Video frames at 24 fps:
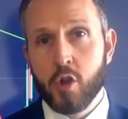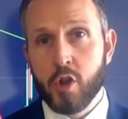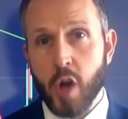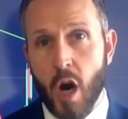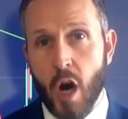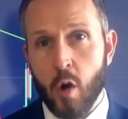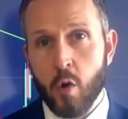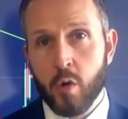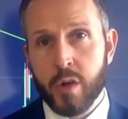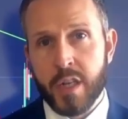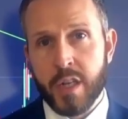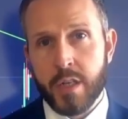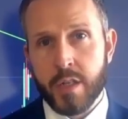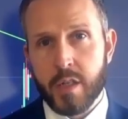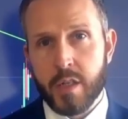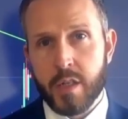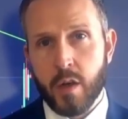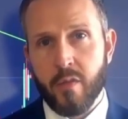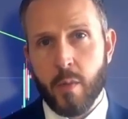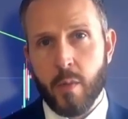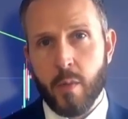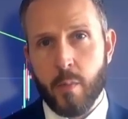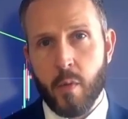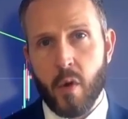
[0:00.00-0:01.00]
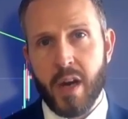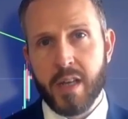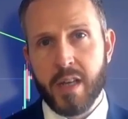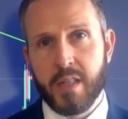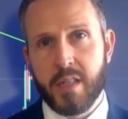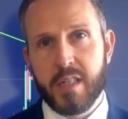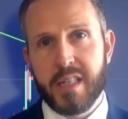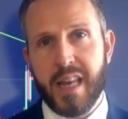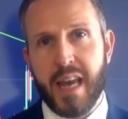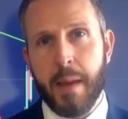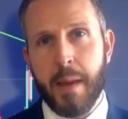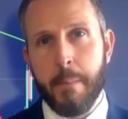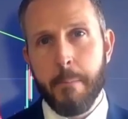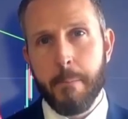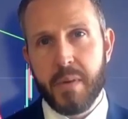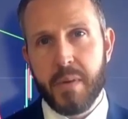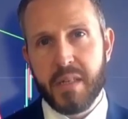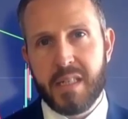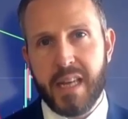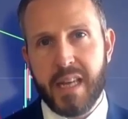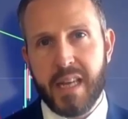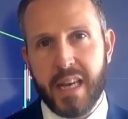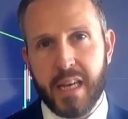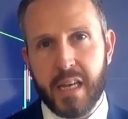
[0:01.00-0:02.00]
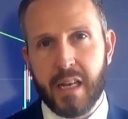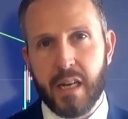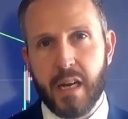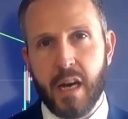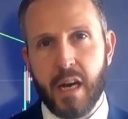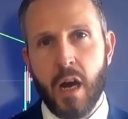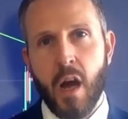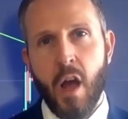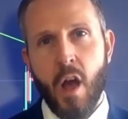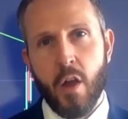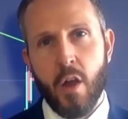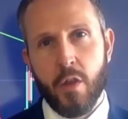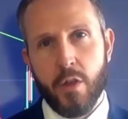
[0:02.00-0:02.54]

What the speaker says: gold and silver prices in particular.